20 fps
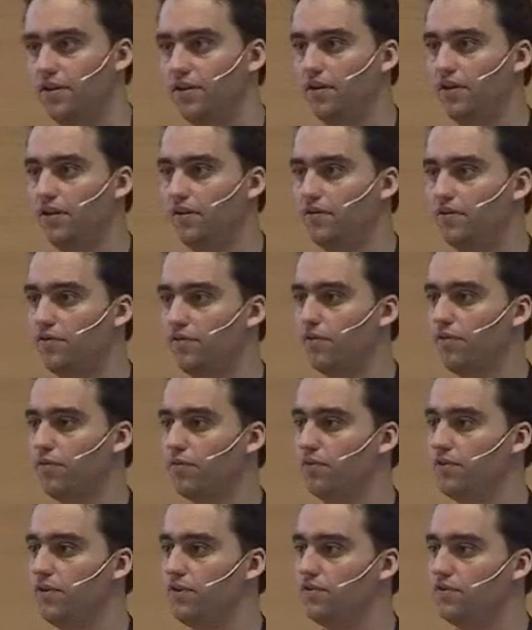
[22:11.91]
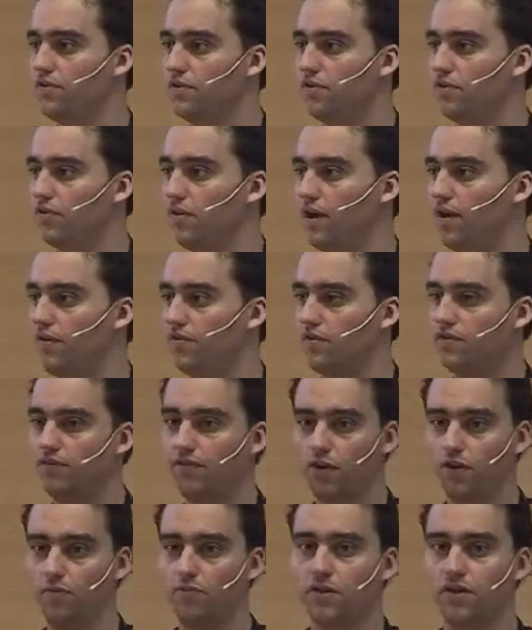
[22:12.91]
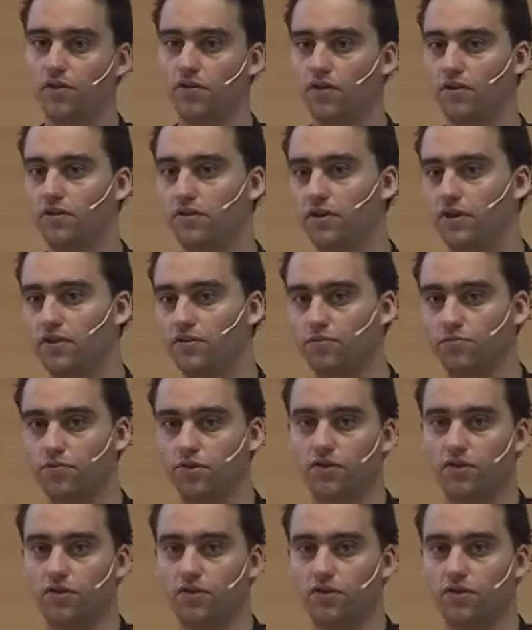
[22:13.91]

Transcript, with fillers: in Flow 3, so you have a development context,